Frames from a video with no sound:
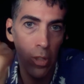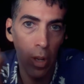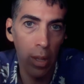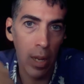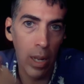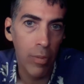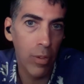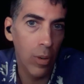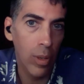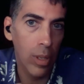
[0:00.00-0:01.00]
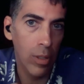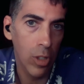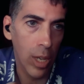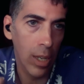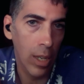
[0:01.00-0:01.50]
saw the knife go in
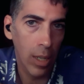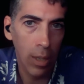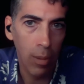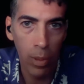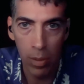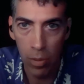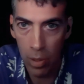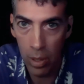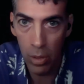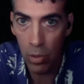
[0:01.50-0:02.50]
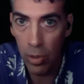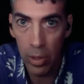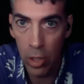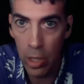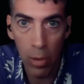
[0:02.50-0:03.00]
and Janet Leigh when in,
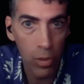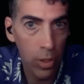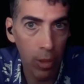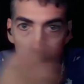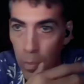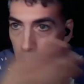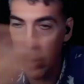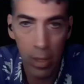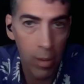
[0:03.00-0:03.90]
during the shower sequence, but yeah.